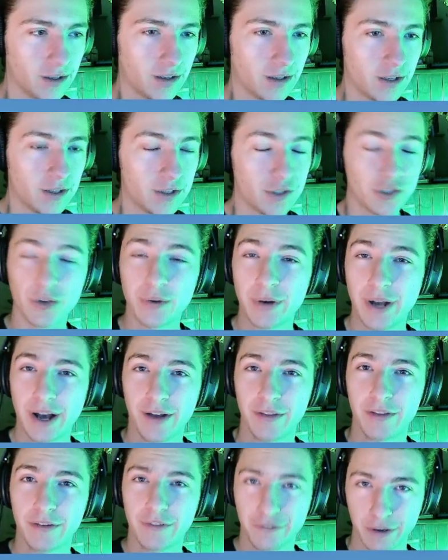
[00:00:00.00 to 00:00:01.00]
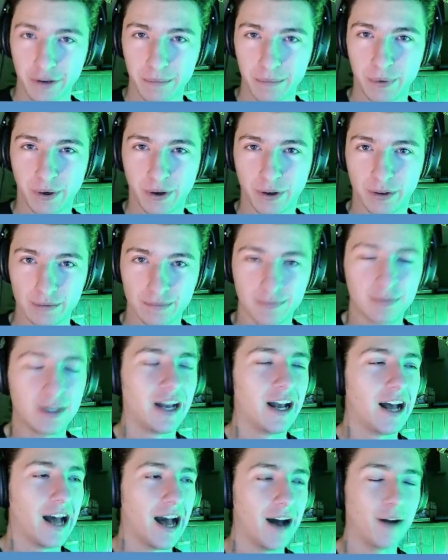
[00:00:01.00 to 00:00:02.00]
So now the fun part.
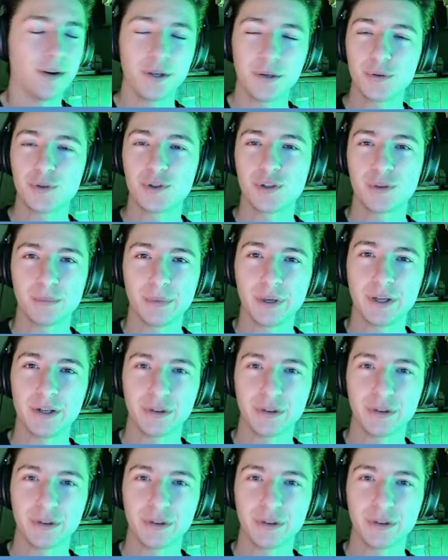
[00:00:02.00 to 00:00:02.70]
How do you submit